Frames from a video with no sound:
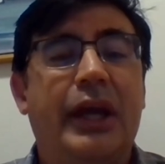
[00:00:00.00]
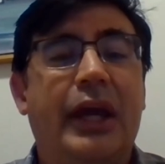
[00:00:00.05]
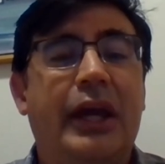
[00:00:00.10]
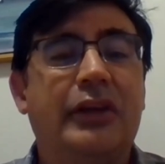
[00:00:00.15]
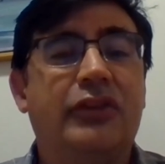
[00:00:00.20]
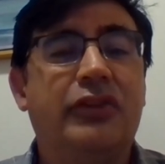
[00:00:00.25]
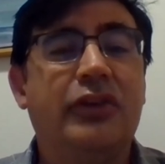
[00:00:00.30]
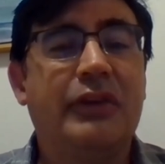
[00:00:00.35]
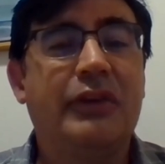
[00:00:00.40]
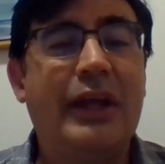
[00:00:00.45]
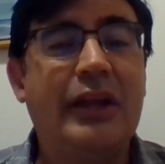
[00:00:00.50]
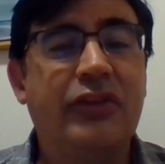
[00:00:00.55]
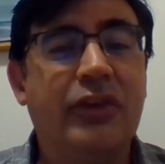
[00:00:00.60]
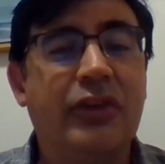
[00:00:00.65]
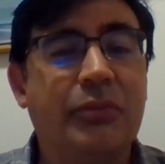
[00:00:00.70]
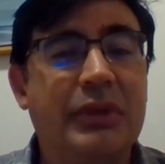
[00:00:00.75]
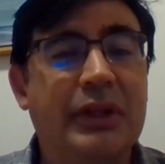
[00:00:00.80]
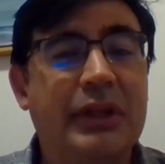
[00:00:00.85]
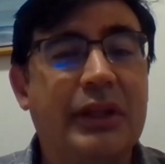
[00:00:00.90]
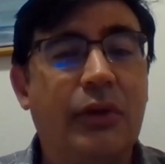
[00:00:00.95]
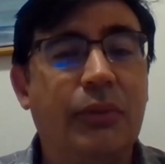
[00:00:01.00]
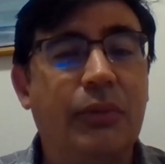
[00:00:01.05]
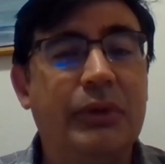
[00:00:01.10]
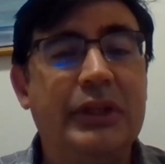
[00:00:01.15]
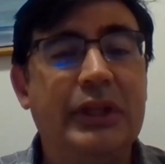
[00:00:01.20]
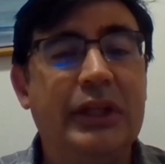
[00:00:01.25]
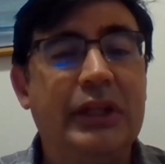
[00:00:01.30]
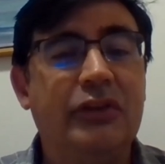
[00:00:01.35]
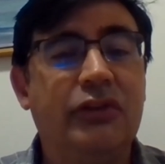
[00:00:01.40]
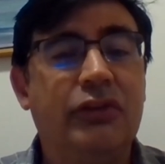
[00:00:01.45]
And so that's something that
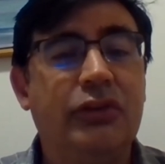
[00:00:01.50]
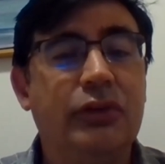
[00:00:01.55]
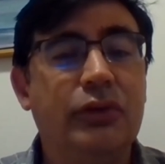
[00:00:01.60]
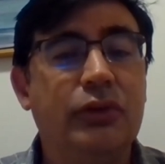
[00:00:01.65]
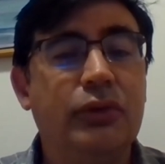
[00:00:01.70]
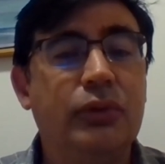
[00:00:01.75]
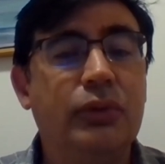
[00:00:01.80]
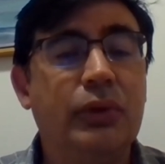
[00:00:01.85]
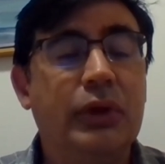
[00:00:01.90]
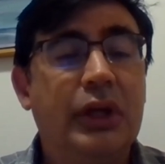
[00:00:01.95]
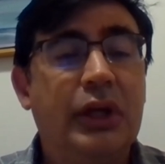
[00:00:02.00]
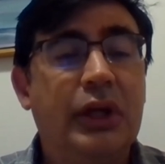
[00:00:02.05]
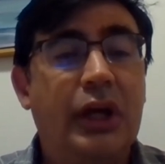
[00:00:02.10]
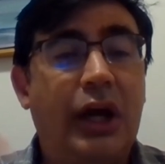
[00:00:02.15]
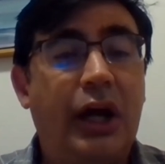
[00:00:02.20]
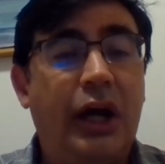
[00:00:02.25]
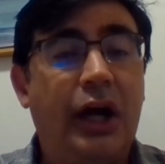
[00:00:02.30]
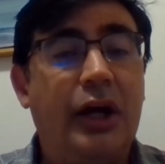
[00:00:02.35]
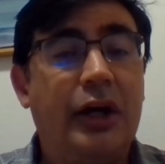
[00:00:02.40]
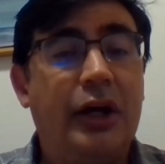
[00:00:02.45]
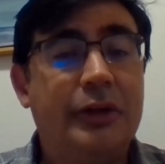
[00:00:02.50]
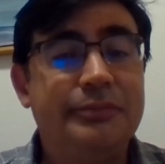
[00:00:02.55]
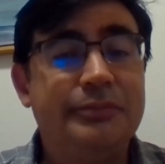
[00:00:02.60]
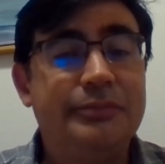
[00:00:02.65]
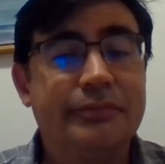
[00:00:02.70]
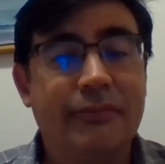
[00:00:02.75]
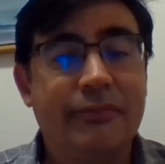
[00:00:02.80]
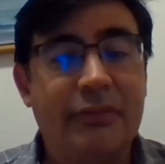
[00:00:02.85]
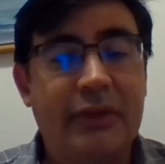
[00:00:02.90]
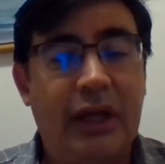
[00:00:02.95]
we need to
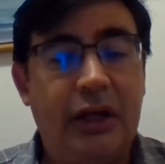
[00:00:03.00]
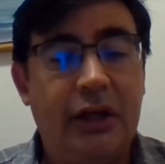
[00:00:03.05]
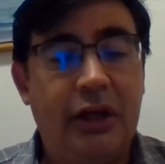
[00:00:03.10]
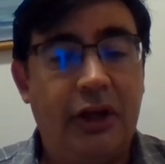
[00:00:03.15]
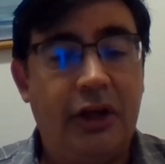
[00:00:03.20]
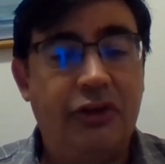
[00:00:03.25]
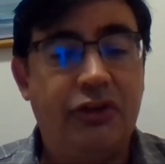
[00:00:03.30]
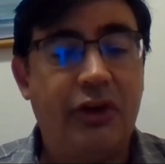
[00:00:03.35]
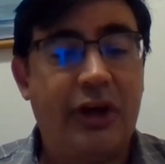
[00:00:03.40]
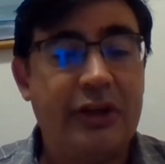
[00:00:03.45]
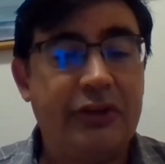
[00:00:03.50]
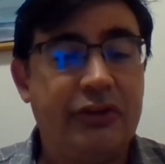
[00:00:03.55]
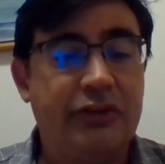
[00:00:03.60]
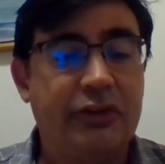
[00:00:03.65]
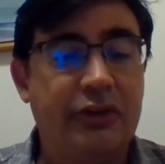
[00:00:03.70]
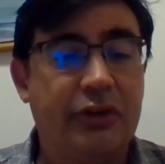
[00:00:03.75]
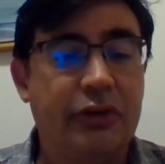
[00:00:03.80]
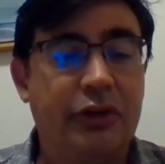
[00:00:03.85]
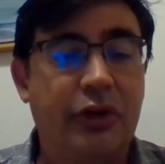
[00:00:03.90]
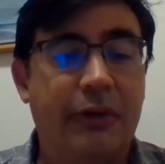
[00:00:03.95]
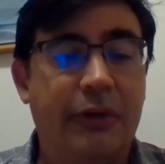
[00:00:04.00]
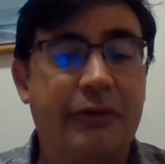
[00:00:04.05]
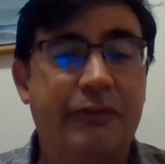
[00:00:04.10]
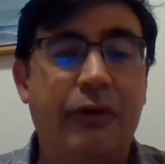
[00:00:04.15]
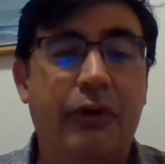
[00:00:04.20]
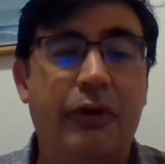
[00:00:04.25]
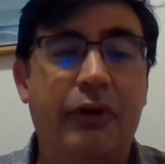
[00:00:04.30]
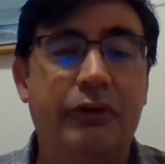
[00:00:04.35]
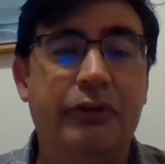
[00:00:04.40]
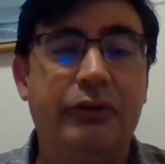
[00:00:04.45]
address going